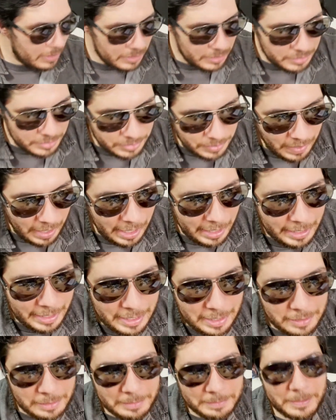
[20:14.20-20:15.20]
So I
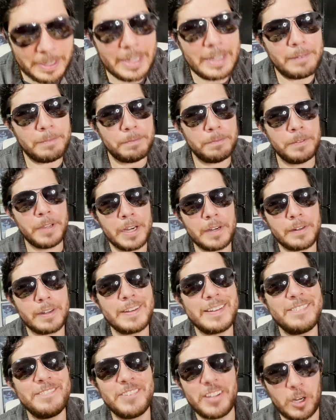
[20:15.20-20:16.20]
have a
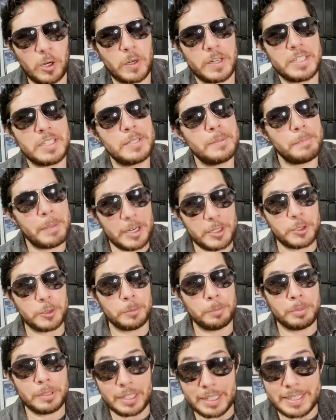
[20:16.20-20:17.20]
very, very
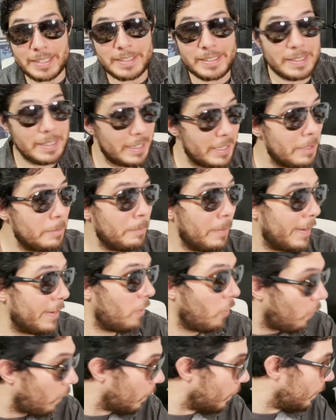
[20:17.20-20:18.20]
special place in my
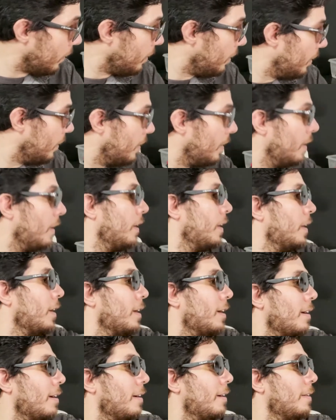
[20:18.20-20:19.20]
heart
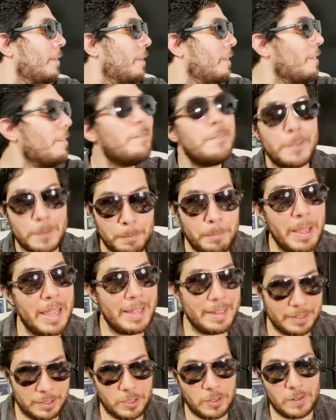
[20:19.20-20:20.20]
for
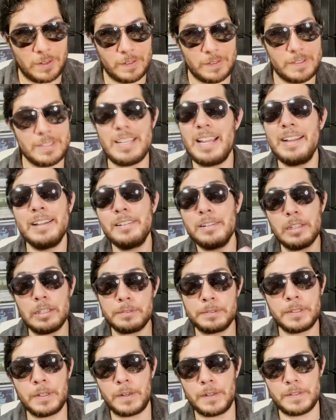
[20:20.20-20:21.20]
banned cards. I
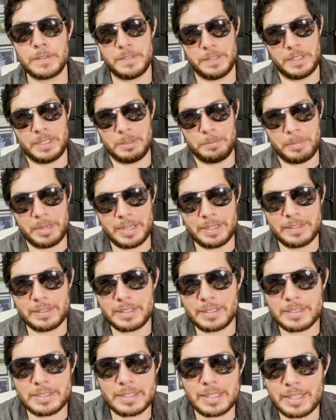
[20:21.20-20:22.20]
love cards that are banned.
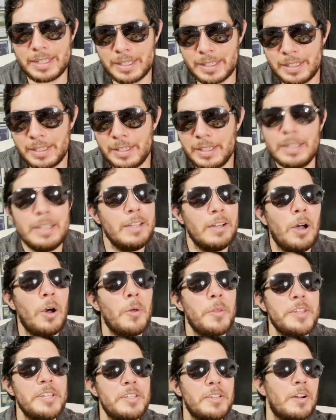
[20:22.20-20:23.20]
It's like,
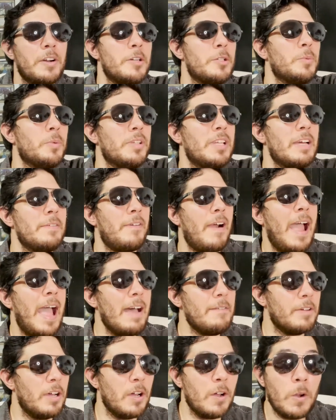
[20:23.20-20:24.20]
oh, these cards will never
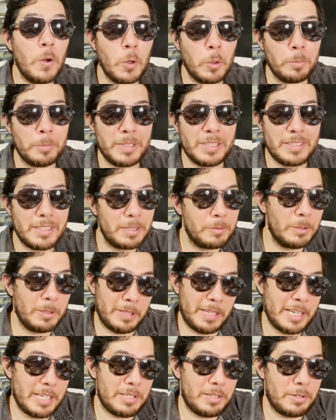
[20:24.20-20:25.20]
have a home. It's like, well,
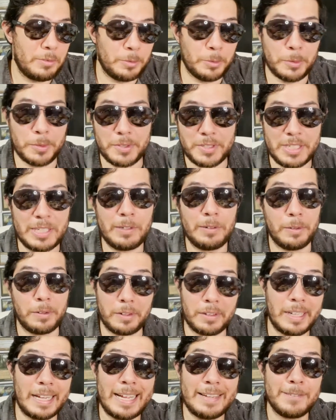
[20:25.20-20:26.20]
thanks to Rule 0,
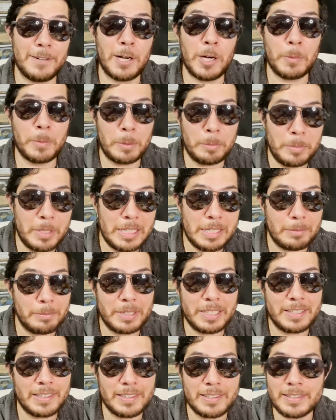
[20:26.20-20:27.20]
they'll have a home with me
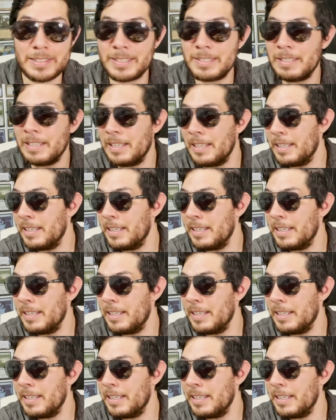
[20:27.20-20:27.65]
because,